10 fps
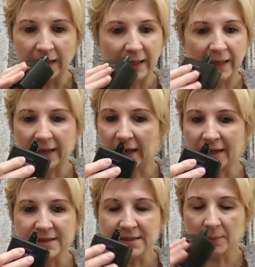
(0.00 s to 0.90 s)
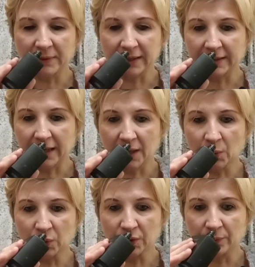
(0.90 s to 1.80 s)
Again, it's something that I
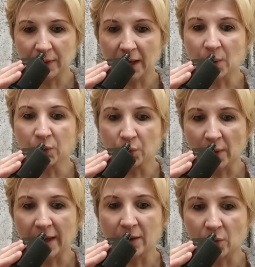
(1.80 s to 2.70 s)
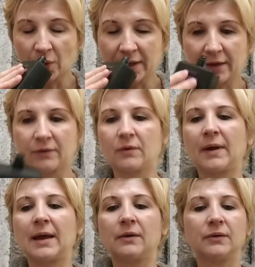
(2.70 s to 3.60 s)
would wear all year
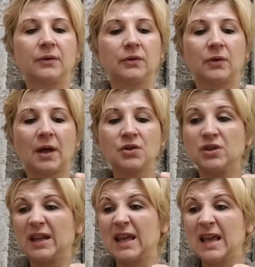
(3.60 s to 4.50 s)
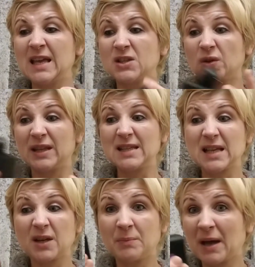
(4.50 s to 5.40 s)
round. So these
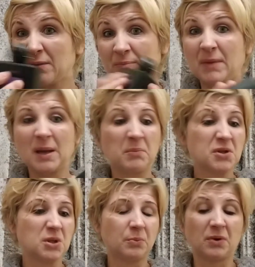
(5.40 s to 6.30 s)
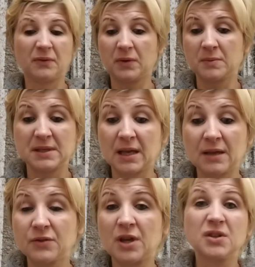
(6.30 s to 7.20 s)
are my budget perfumes.
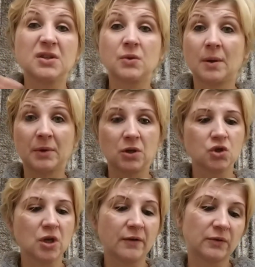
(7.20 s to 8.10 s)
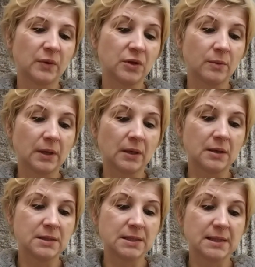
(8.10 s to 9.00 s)
I just thought I'm going to share it with you
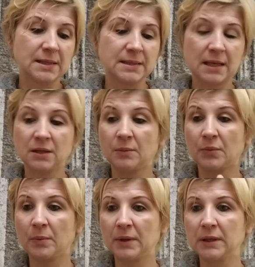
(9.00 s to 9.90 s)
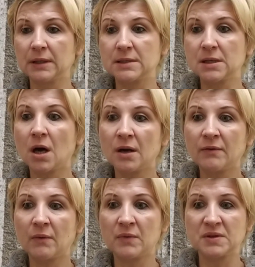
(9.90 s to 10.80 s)
because, as I said, probably the
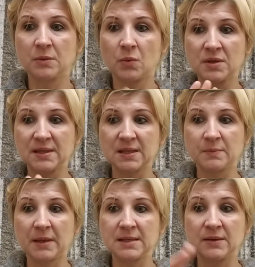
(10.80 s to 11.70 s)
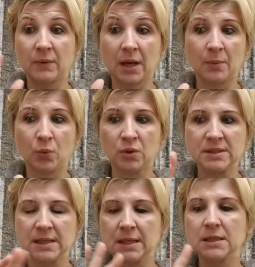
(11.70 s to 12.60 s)
Zara one was the most expensive when I
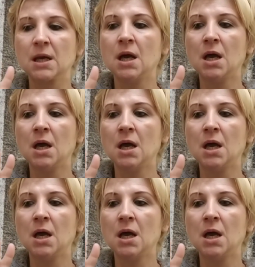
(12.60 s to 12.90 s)
bought it.